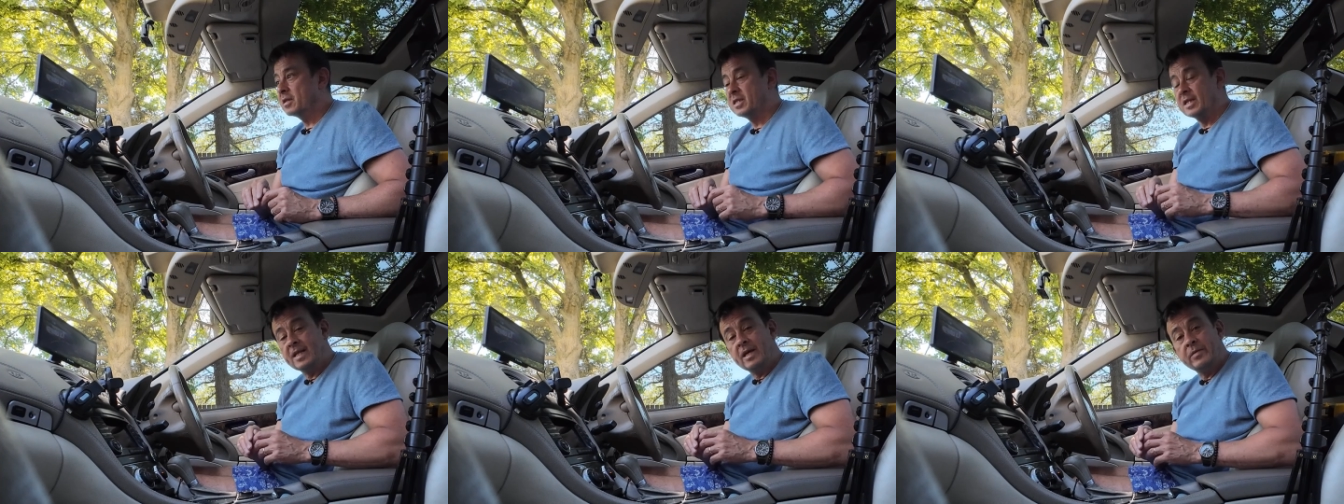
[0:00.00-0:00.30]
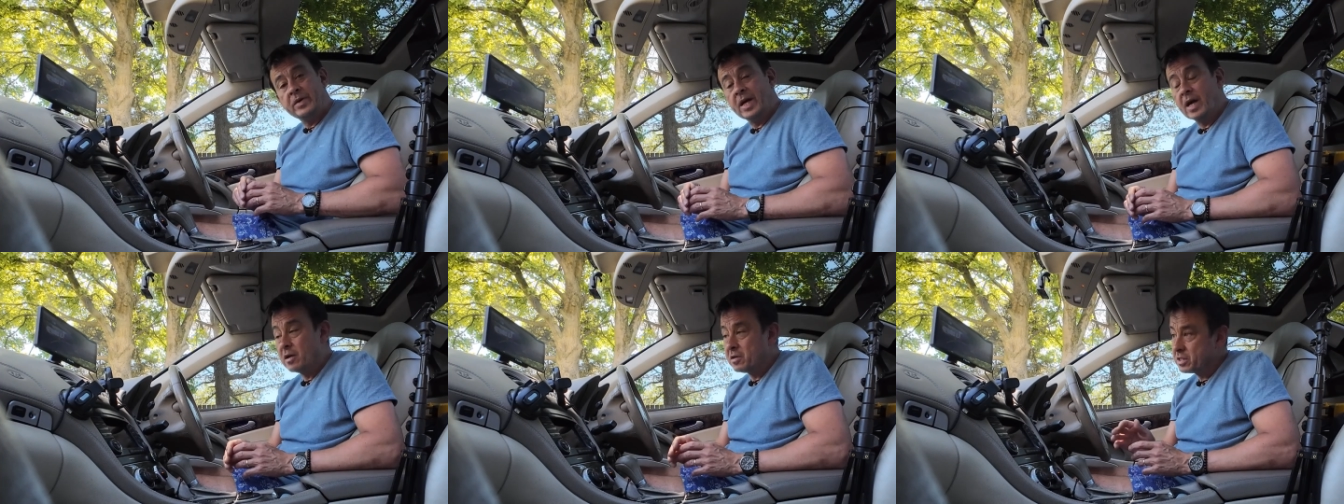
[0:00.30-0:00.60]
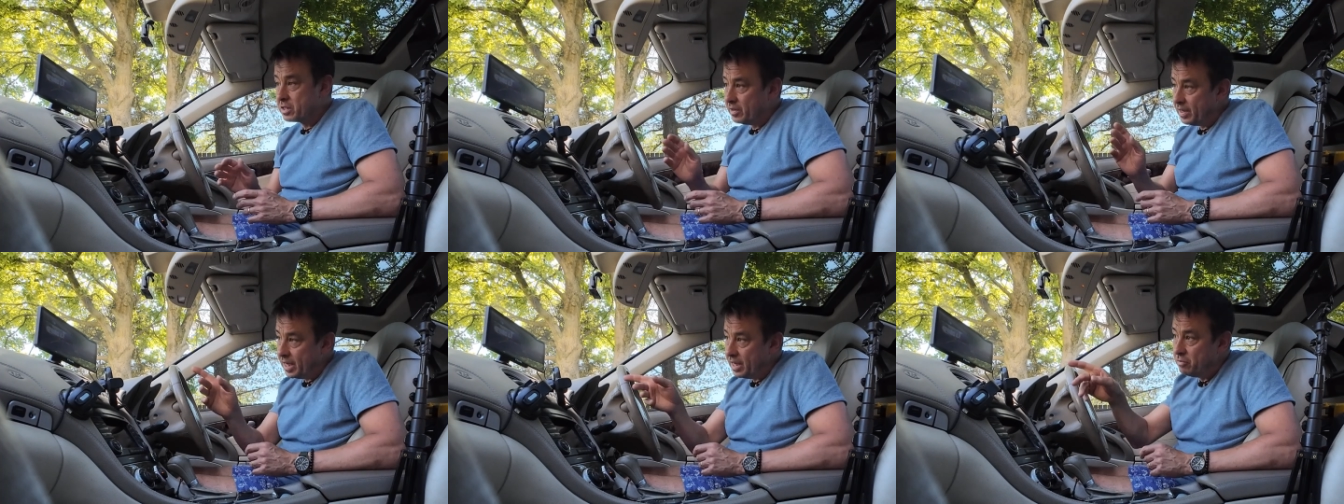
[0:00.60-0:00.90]
So there we go.
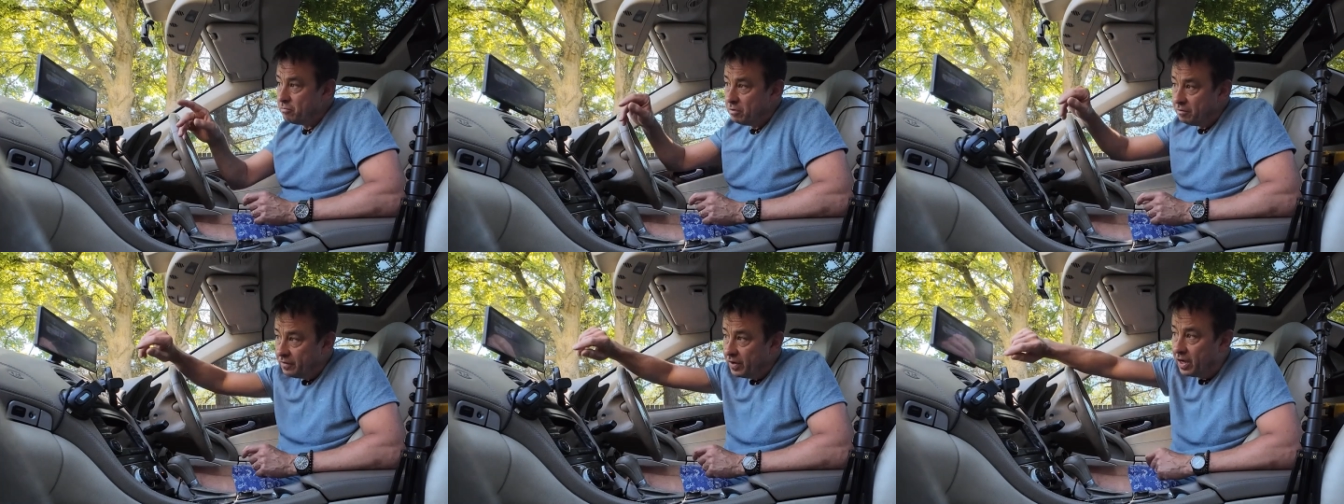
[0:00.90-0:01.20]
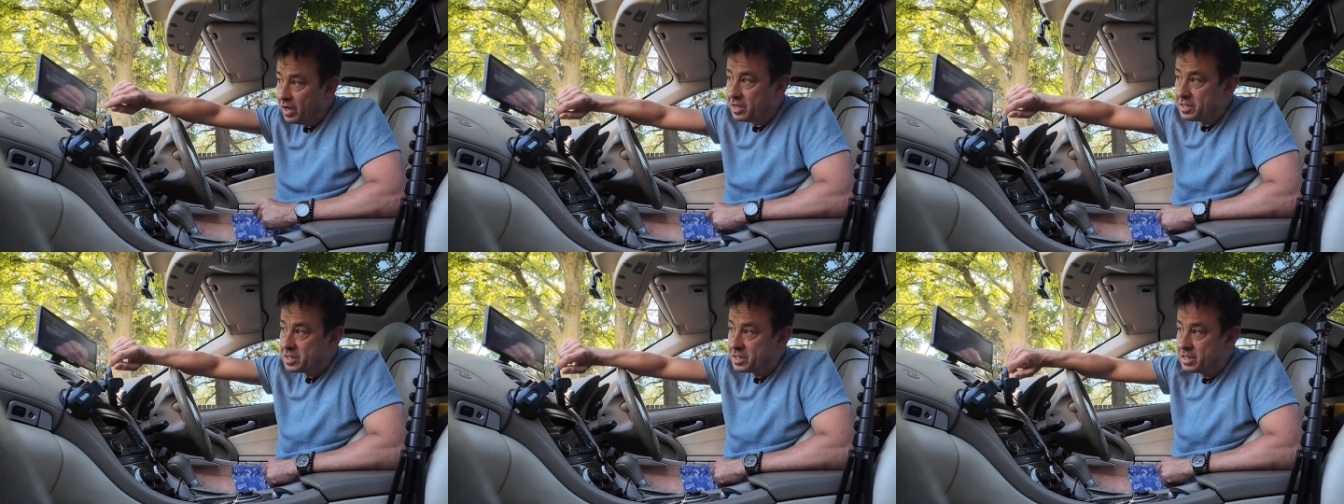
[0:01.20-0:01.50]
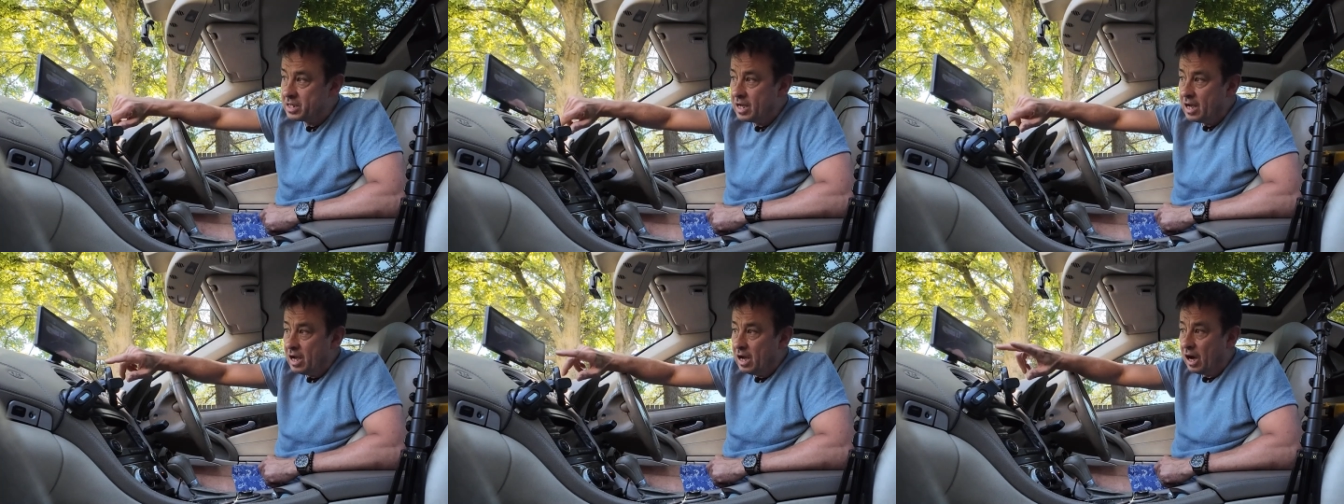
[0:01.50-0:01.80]
So in
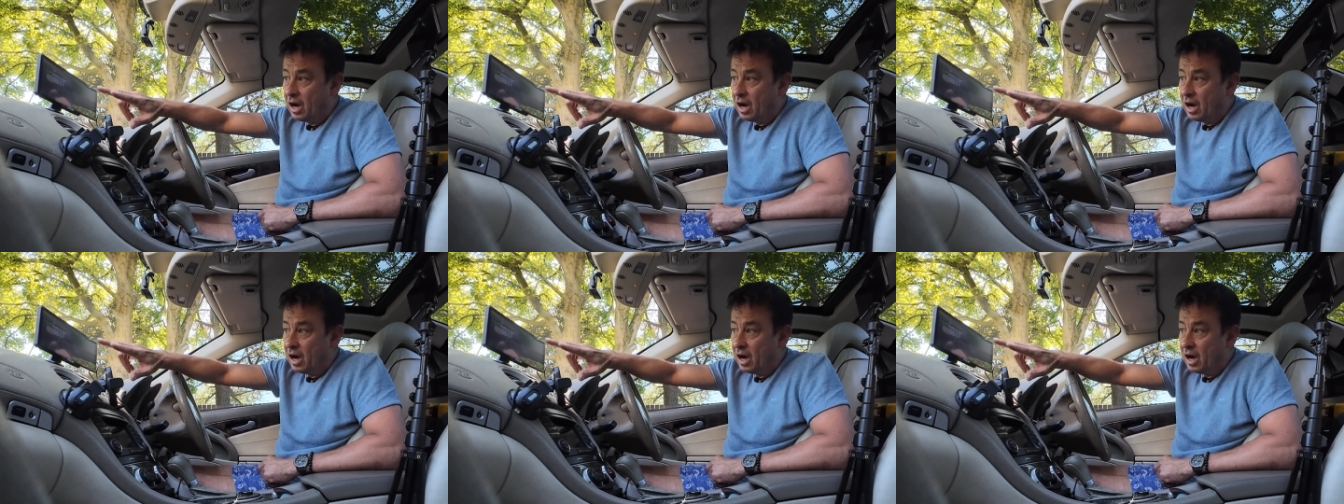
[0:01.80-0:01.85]
reverse,